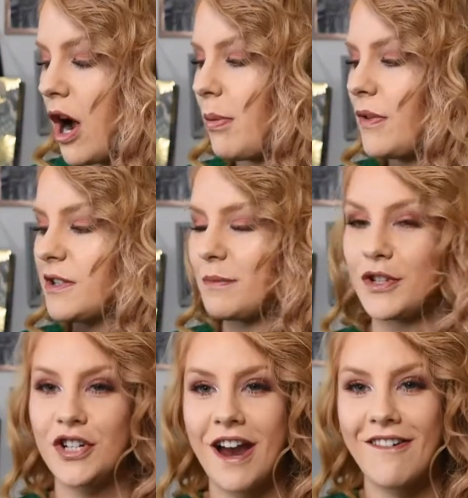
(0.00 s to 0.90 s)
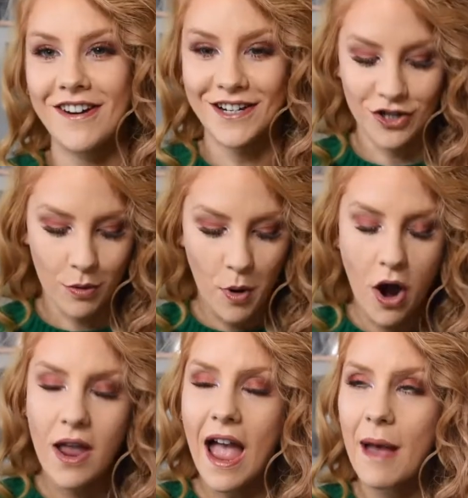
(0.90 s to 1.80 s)
I bought this from a charity shop.
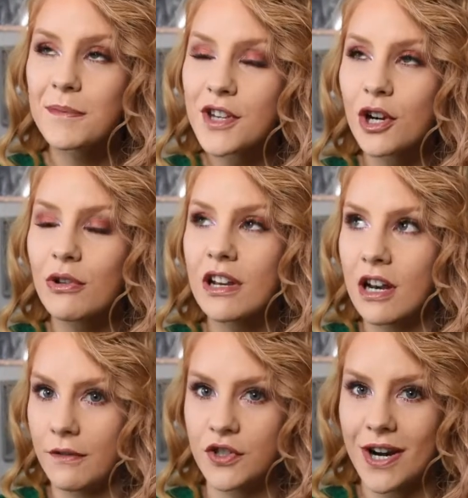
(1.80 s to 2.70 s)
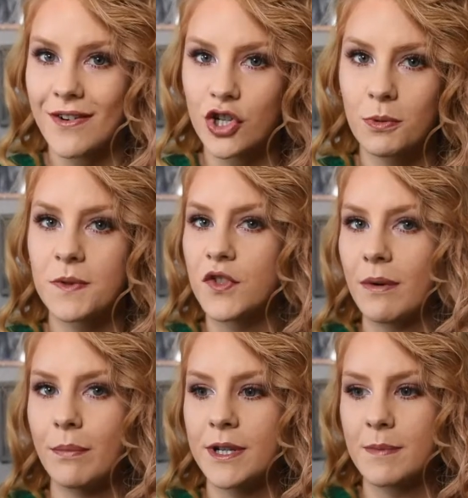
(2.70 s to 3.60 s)
I absolutely love charity shops with
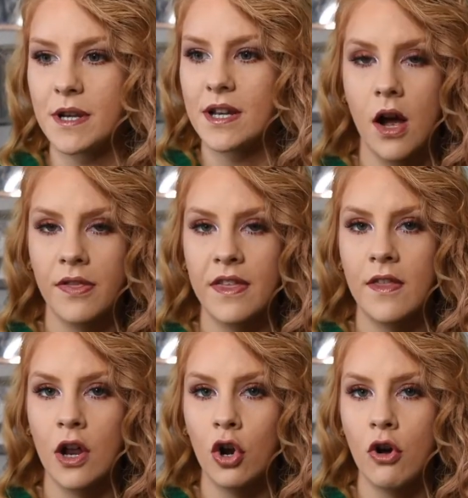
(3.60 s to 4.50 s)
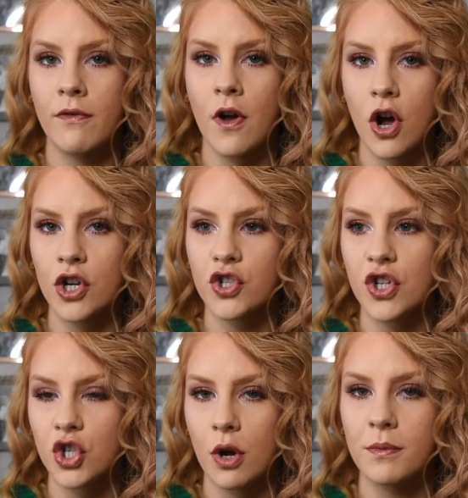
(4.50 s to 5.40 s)
jumpers because I think that a lot of the high
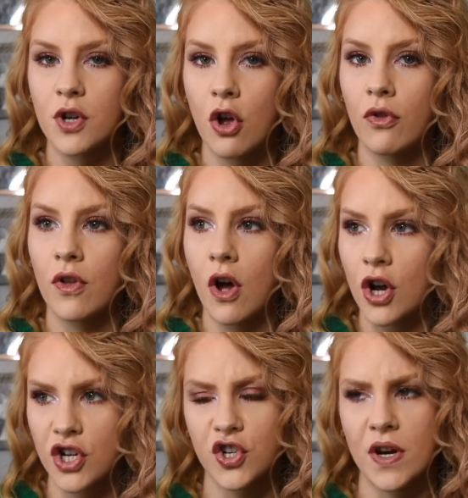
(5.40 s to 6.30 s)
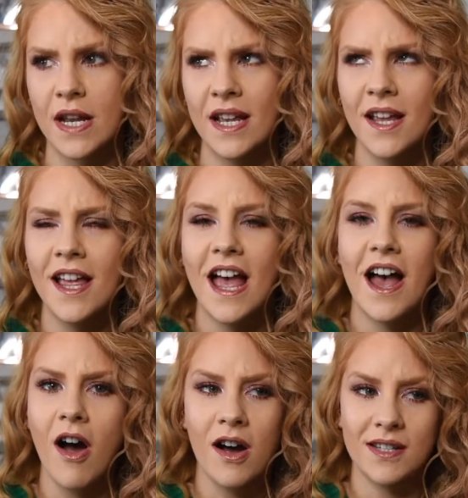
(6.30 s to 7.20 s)
street shops on the high street
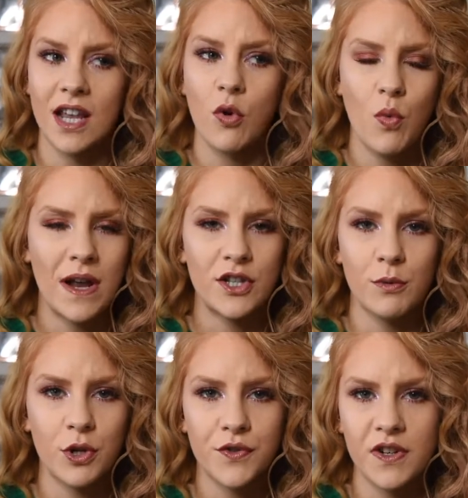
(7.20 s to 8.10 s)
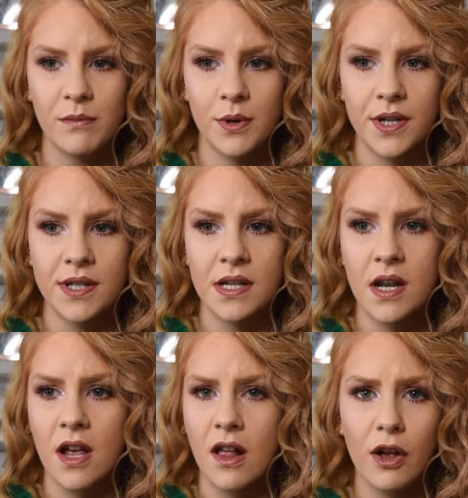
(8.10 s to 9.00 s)
are asking way too much for jumpers.
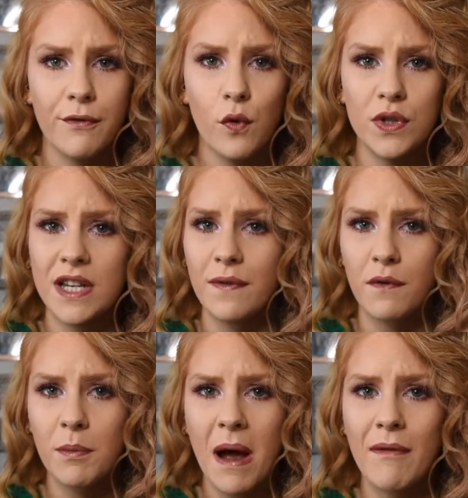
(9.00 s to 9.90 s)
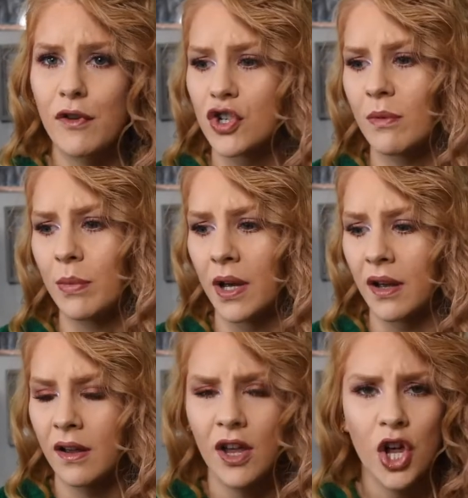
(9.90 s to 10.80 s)
Like £40-50 for a
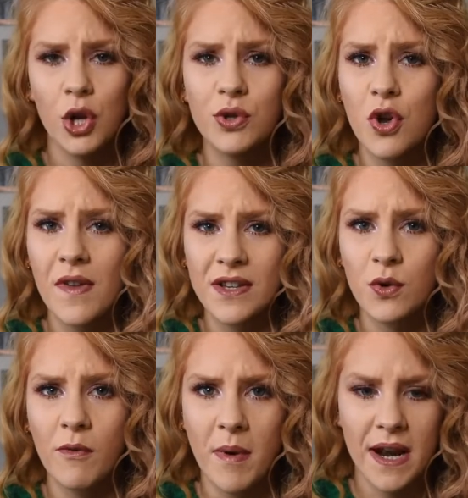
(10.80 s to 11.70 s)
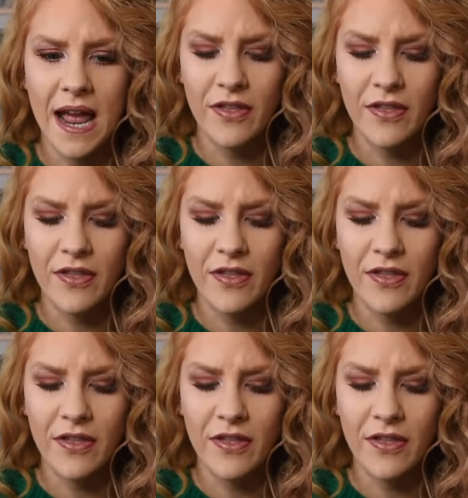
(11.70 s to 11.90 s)
jumper. Who's got that sort of money?